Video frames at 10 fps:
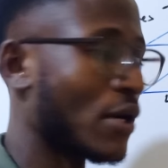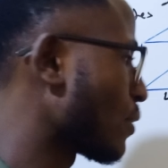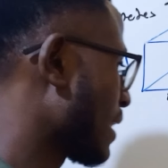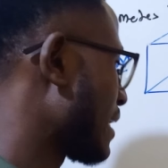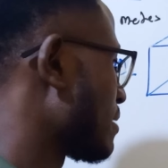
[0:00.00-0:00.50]

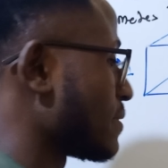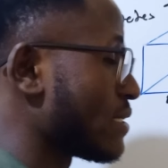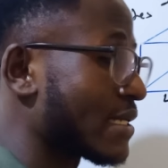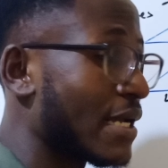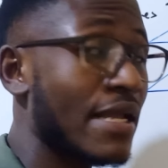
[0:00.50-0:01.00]
All the items
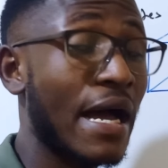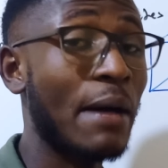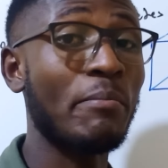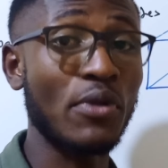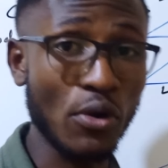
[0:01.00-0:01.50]
inside
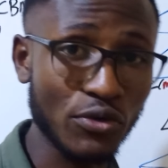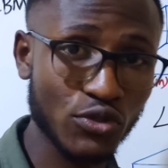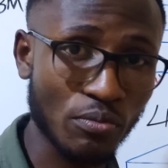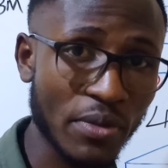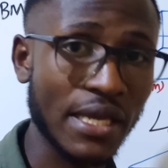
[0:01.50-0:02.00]
belongs
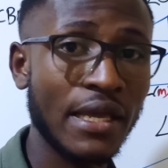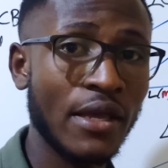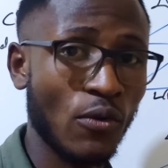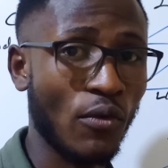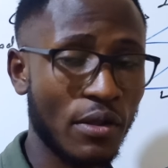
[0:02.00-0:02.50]
to me,
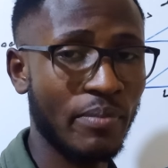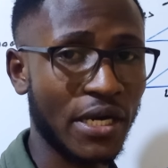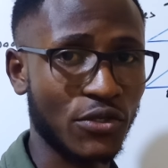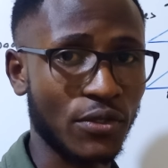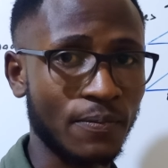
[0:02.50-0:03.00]
one
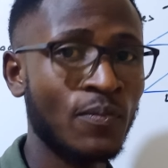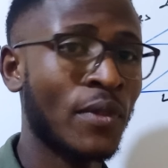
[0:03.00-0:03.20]
person.